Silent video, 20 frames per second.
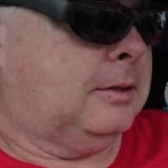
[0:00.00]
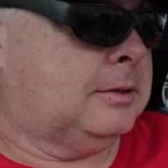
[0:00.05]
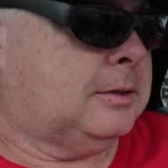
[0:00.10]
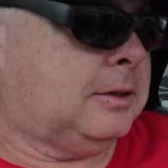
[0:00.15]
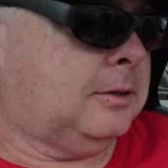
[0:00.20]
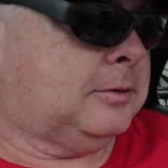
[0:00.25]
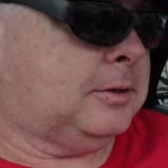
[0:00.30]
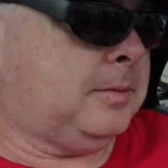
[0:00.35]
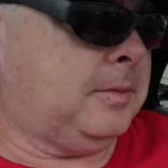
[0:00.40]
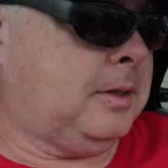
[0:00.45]

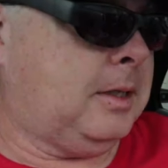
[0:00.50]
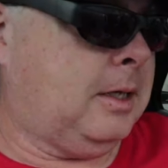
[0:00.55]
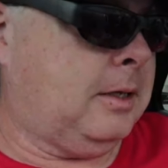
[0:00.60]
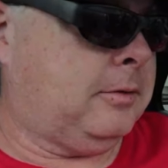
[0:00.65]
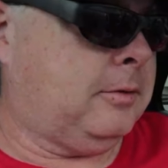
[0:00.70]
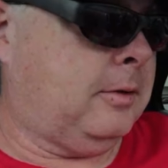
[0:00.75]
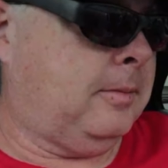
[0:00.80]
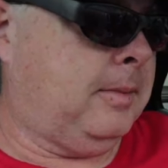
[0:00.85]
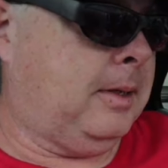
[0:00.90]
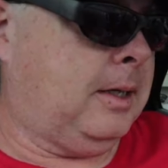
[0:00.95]
So some of the
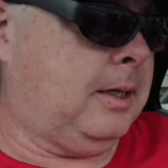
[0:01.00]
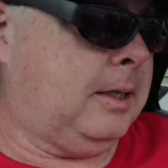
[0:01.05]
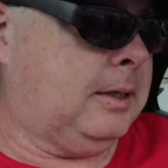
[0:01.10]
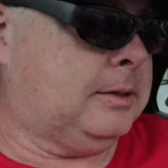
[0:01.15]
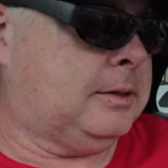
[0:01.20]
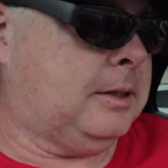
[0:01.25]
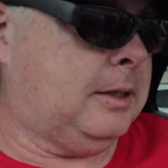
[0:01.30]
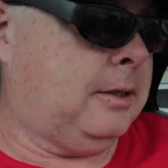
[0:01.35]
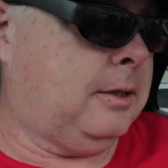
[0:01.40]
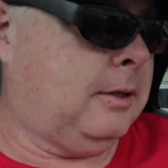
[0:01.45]
other
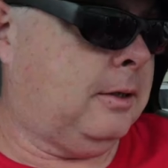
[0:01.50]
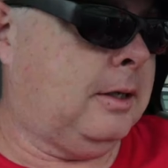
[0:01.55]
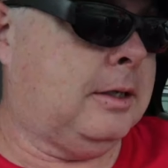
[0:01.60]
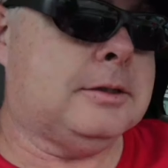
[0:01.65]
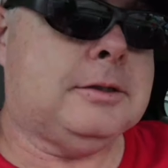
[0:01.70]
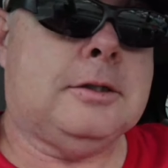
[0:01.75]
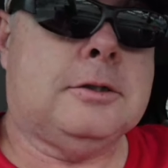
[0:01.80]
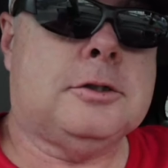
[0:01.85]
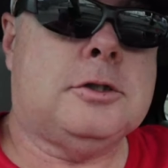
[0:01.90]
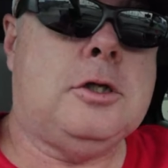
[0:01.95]
amenities here
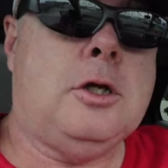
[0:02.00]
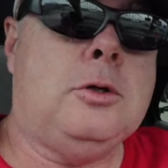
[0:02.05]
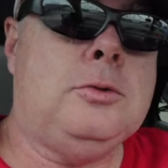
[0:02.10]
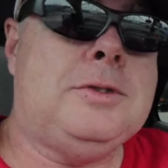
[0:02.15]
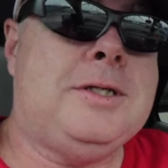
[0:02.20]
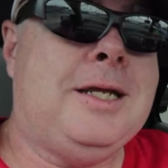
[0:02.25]
is there's no